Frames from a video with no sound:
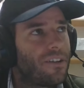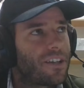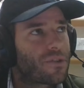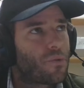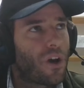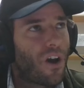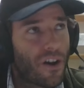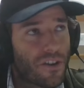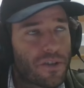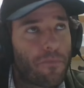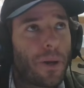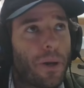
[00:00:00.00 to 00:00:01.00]
It's quite hard
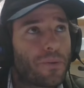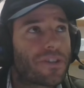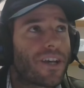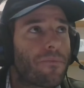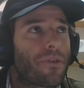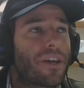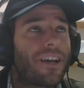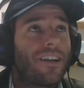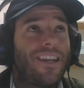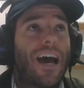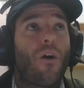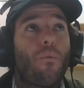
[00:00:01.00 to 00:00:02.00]
to build something.
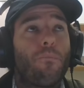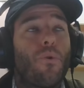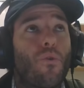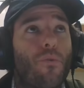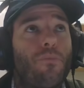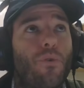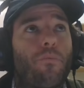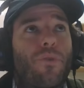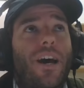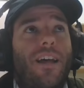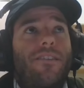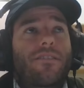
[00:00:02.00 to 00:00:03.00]
Now more and more
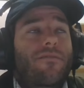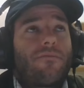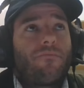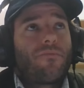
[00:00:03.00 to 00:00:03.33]
brands,